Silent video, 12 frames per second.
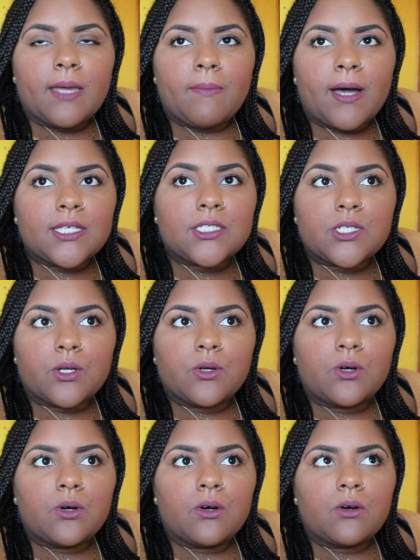in my
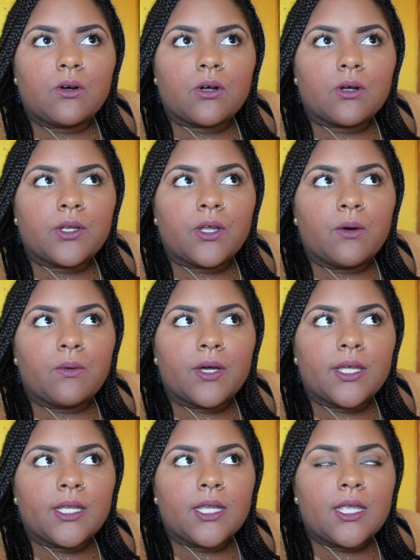circle or no
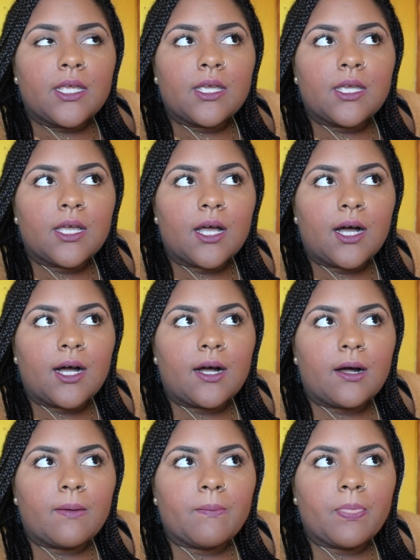one
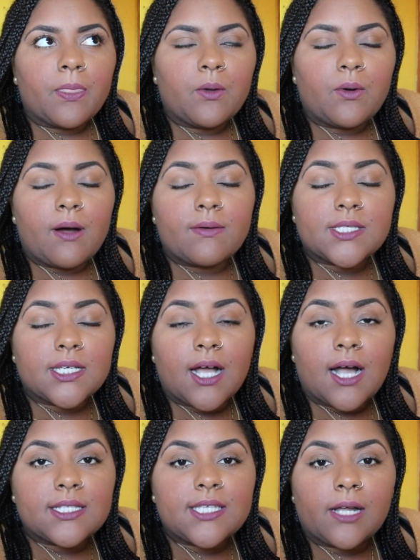um, who I was in
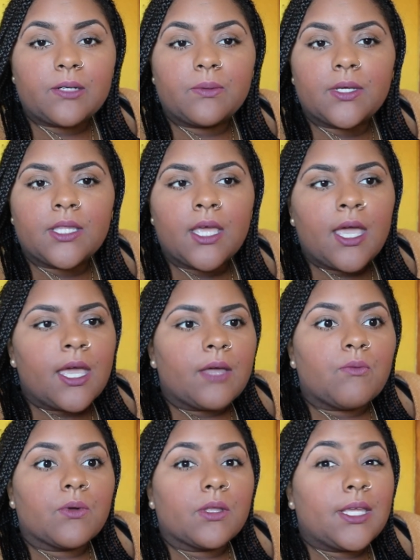contact with
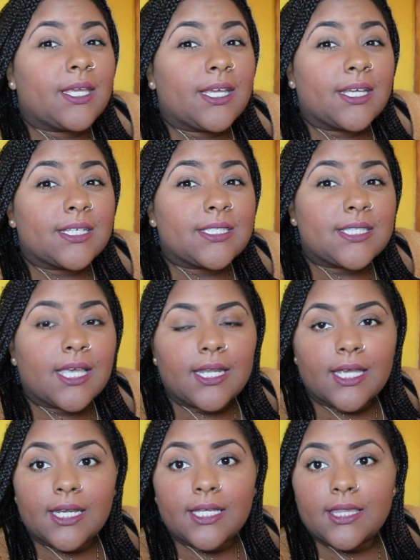really said
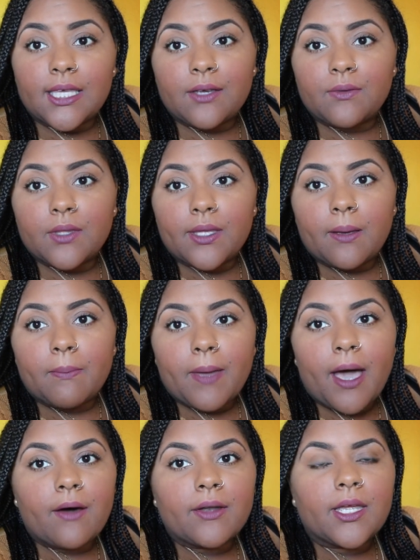anything really
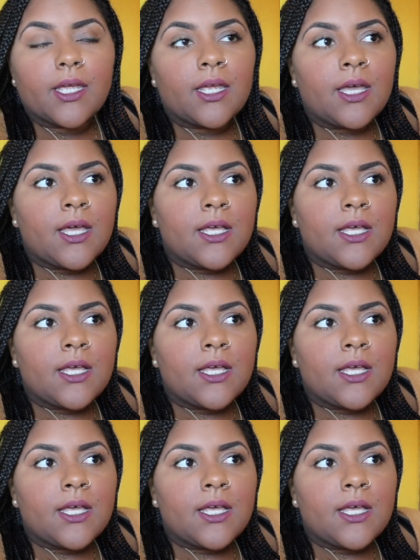about it.